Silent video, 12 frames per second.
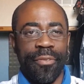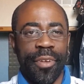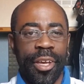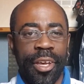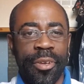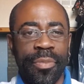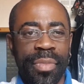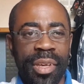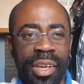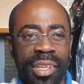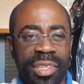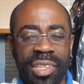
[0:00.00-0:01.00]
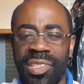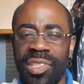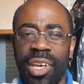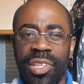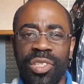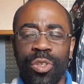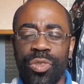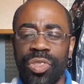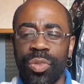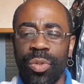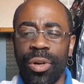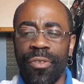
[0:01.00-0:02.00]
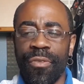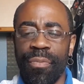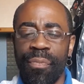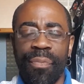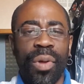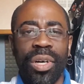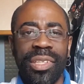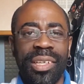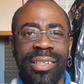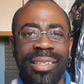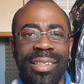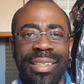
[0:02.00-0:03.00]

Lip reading: the certain sort of modern